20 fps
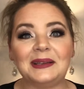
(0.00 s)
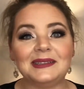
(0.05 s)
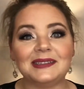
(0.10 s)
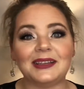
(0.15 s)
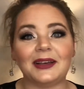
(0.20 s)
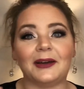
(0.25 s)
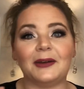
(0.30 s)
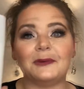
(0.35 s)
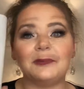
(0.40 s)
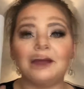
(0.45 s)

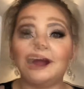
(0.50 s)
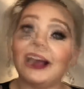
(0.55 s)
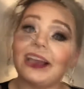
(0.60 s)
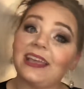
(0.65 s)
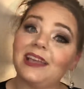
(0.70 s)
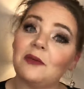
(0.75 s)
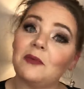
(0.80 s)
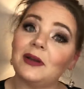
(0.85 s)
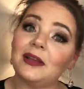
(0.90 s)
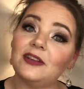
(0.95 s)
So I
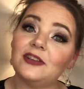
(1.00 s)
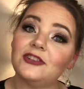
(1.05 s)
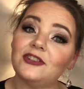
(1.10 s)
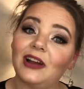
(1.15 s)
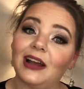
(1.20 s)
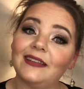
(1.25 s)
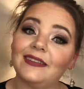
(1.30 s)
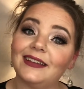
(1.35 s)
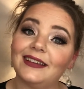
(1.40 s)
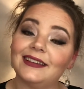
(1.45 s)
can't wait to
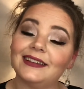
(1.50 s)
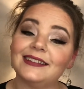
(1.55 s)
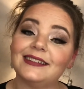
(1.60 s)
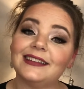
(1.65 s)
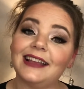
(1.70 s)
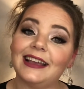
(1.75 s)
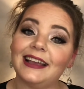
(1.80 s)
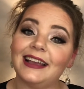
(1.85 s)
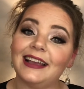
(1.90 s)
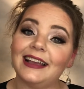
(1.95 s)
try this,
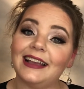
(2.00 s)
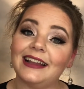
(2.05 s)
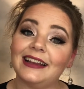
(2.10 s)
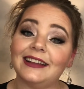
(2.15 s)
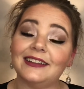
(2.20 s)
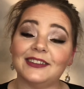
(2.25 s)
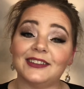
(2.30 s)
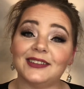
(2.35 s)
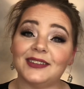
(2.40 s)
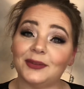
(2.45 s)

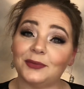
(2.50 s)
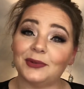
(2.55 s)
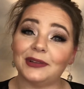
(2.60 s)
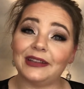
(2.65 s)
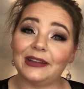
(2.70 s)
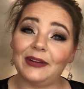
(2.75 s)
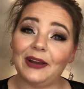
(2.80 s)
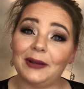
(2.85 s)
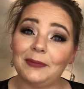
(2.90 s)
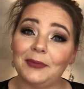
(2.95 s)
and this is a
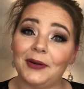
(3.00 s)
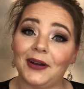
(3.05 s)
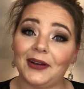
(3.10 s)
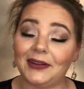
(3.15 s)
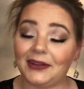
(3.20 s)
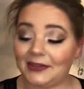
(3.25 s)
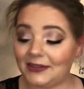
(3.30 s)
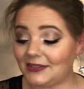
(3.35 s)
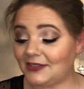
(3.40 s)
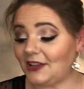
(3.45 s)
really great
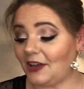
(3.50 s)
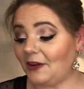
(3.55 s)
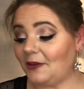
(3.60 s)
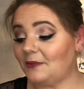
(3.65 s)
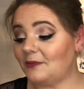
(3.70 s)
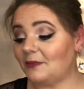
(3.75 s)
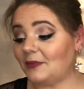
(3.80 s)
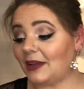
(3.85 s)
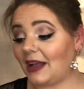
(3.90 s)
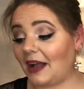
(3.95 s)
product. So
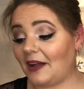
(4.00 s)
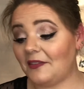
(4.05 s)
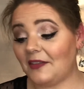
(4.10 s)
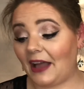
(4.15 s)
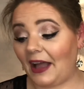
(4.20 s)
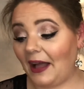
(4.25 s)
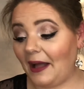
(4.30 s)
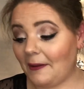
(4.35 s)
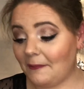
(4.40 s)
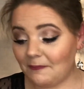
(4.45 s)
we got
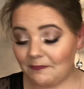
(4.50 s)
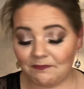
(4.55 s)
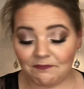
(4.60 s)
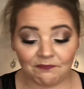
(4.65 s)
that.